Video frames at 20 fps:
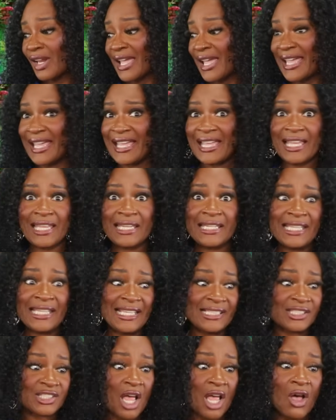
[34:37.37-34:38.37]
And
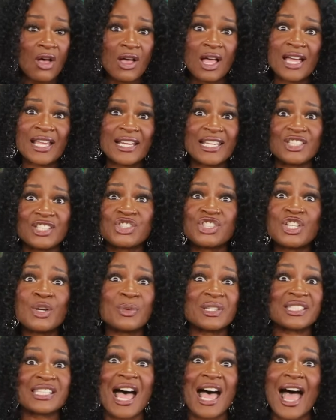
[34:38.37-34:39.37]
he told her that she
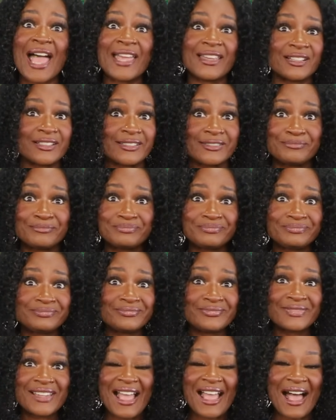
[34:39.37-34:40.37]
was hired.
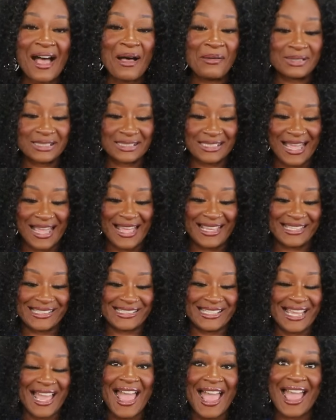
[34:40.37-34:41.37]
I was like,
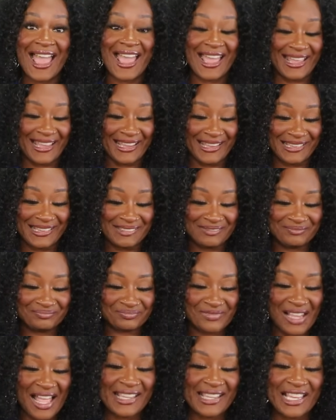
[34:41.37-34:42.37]
dang.
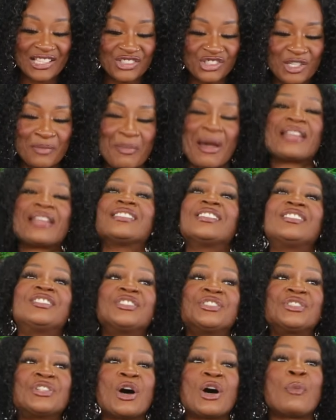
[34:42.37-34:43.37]
I guess she might have,
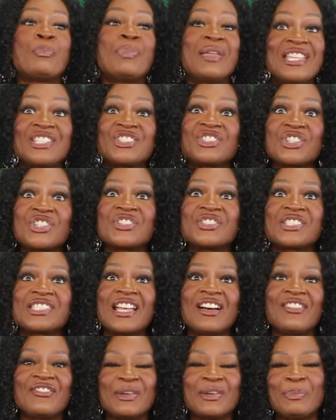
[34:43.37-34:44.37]
you know, pitched
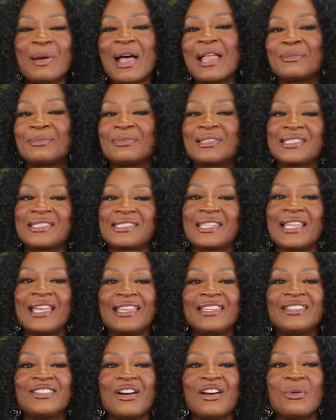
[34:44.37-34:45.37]
herself and probably said,
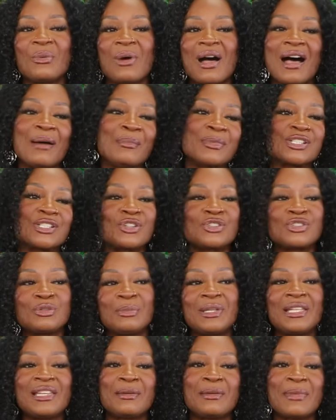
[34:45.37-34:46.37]
you know, well, I'm a social
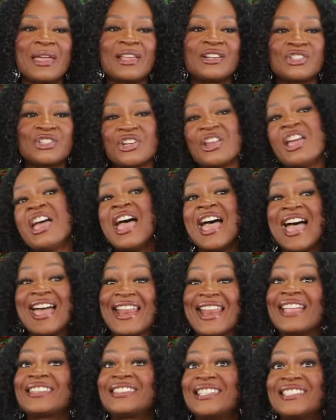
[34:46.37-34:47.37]
media manager
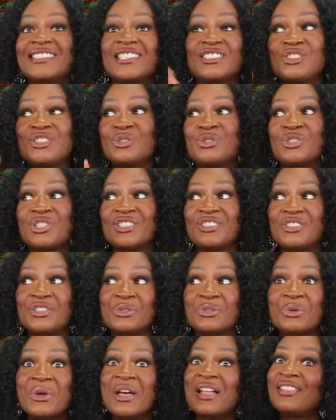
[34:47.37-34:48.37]
and I think that you should
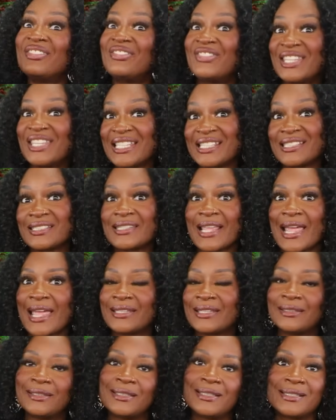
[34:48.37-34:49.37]
do this,
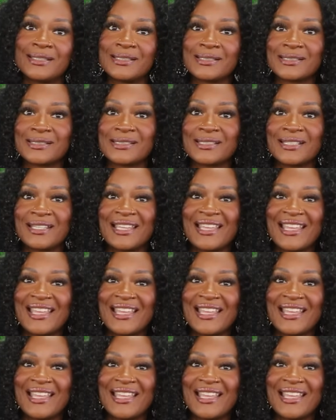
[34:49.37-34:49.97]
that, and this.